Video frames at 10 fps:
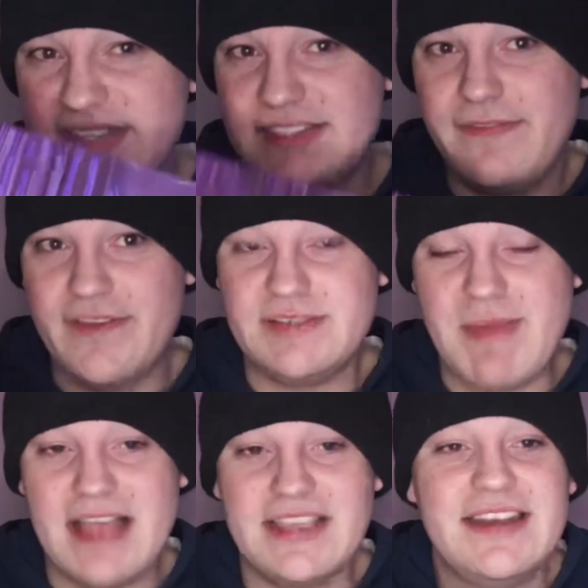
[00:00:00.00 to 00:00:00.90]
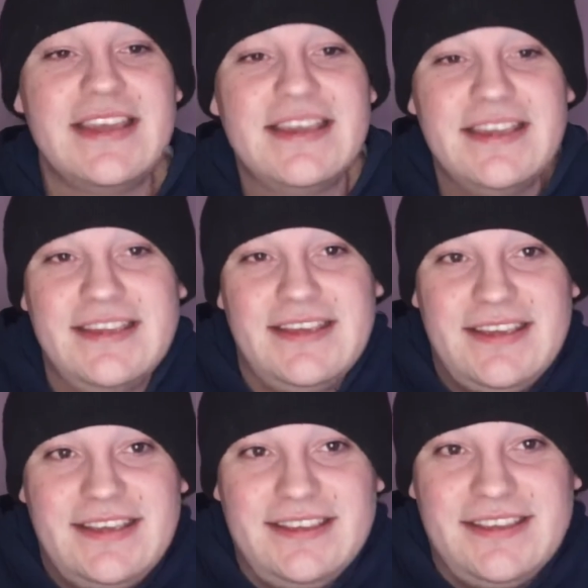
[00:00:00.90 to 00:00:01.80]
a first palette,
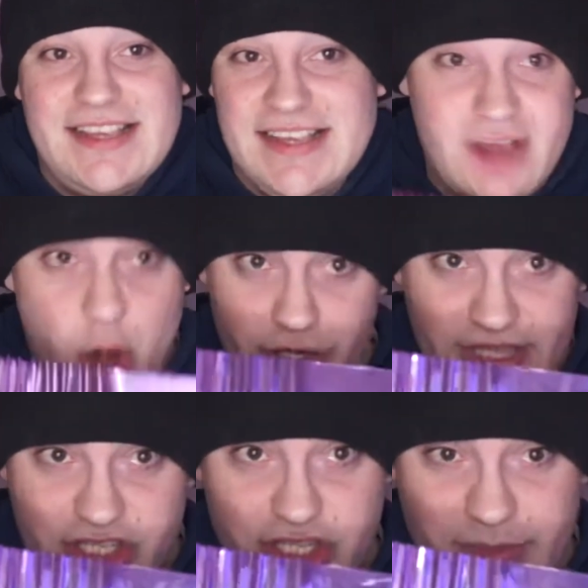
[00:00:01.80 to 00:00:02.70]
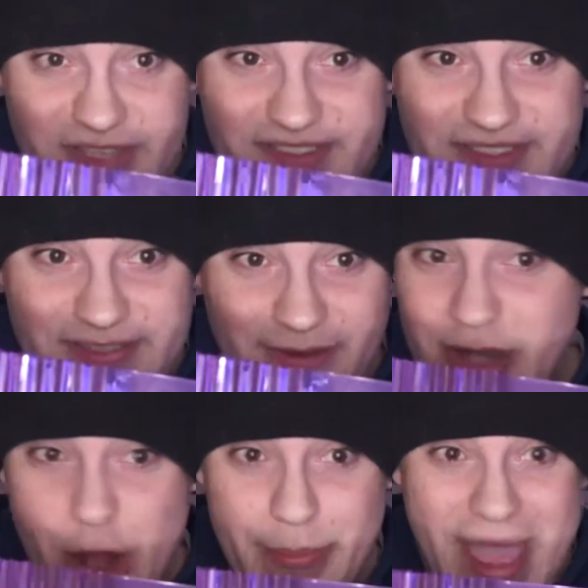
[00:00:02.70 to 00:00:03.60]
that it's only shimmers,
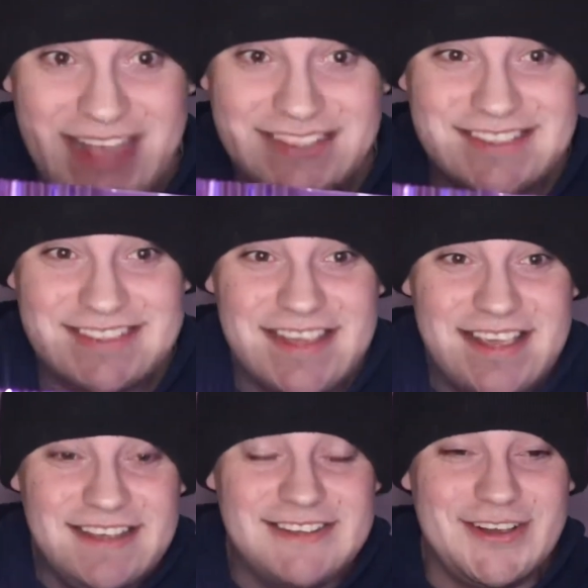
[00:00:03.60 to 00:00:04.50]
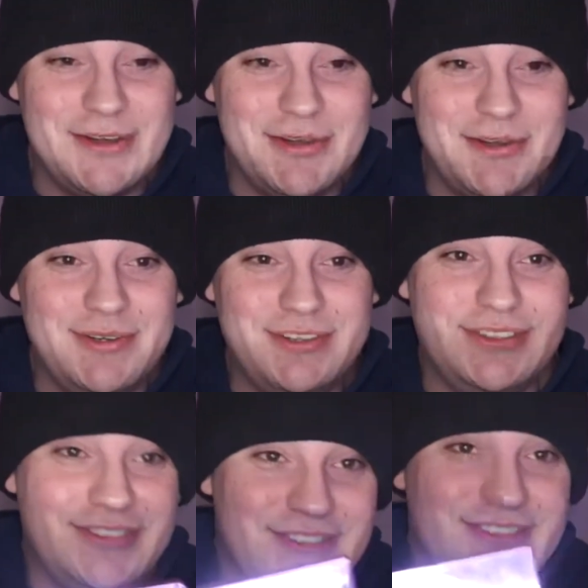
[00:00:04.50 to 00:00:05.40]
no mattes, so
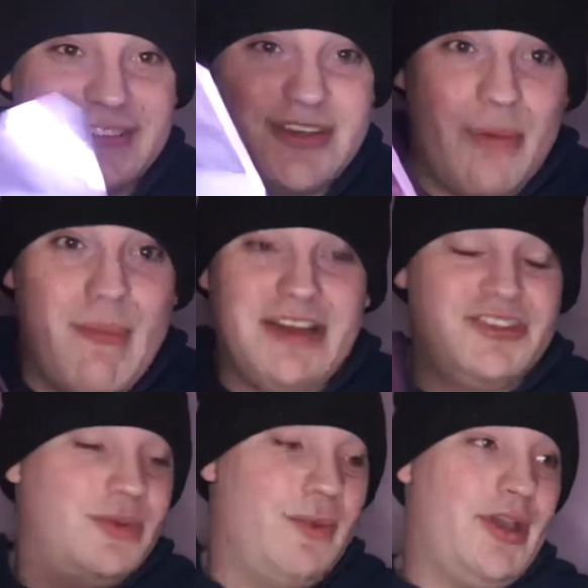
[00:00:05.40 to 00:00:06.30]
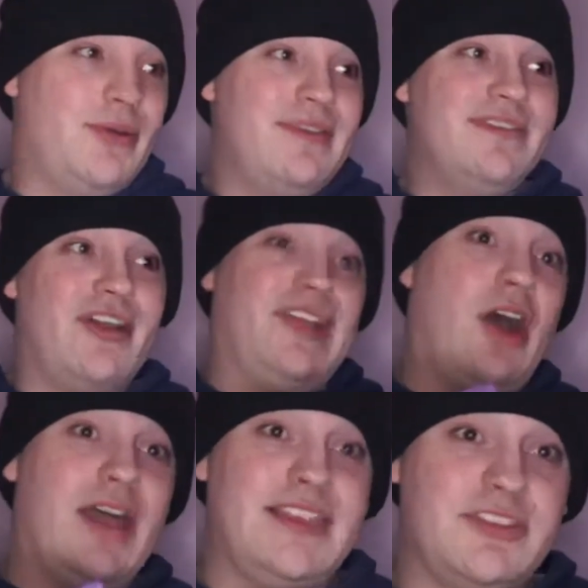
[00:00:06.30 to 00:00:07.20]
not much to work with. Like
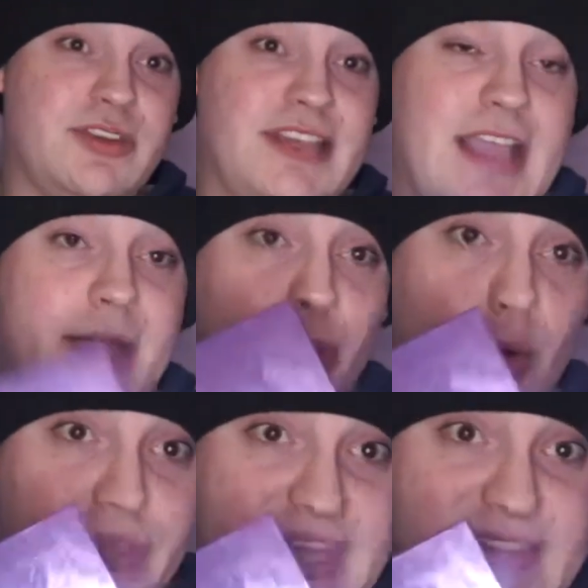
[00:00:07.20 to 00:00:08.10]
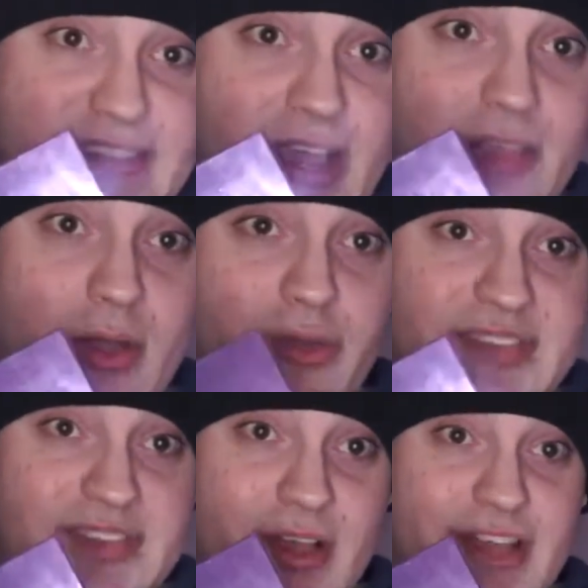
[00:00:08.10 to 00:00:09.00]
I bought this
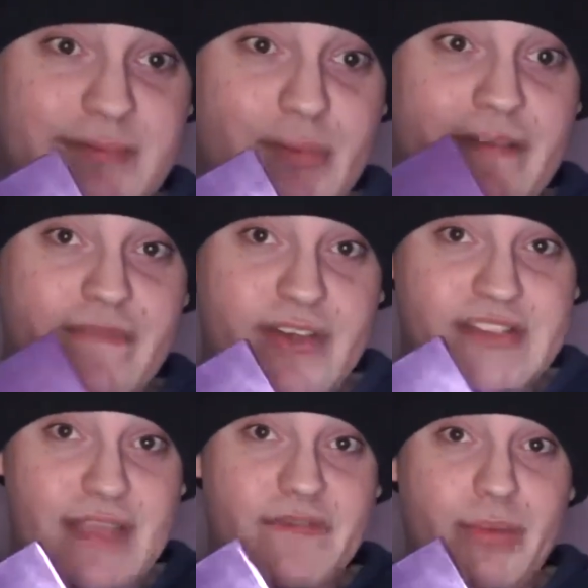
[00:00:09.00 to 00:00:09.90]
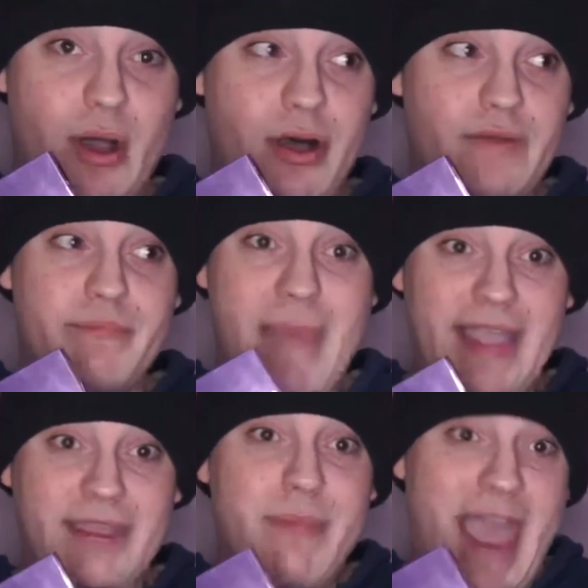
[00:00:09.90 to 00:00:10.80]
alongside my first ever pot of
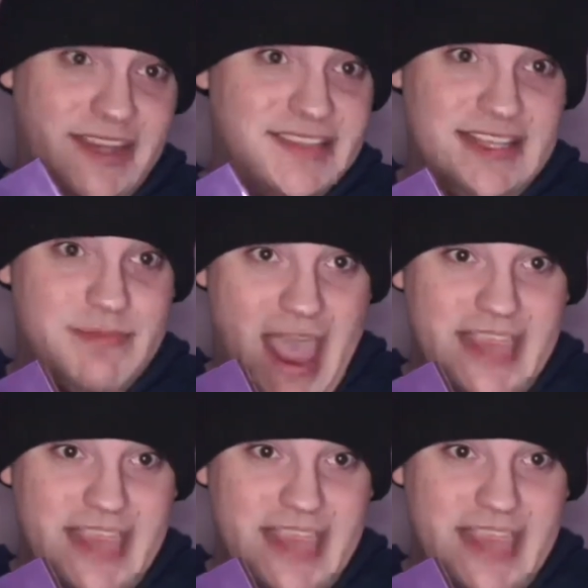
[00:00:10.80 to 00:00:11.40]
MAC Painterly paint